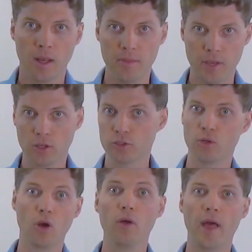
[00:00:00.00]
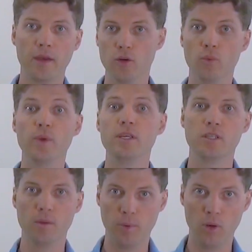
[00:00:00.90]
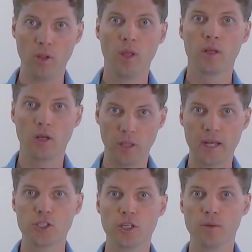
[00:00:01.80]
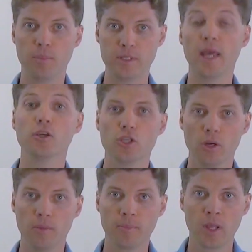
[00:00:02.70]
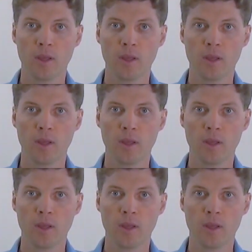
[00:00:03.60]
They also call that your reasonable collection potential.